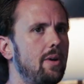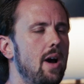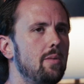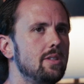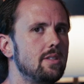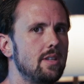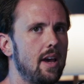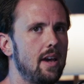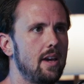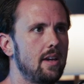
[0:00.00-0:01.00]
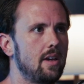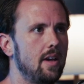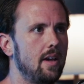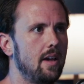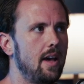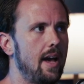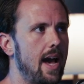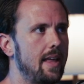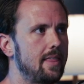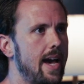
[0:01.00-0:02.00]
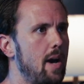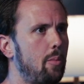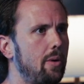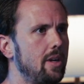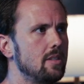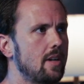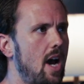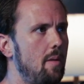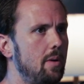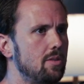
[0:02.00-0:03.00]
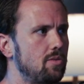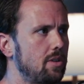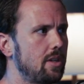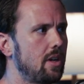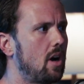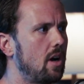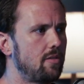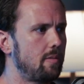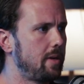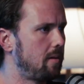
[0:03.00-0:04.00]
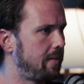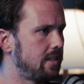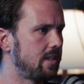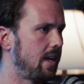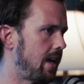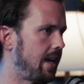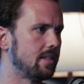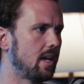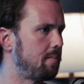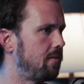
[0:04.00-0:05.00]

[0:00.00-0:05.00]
But I would say at that point in time, it was really hard for me to maintain any type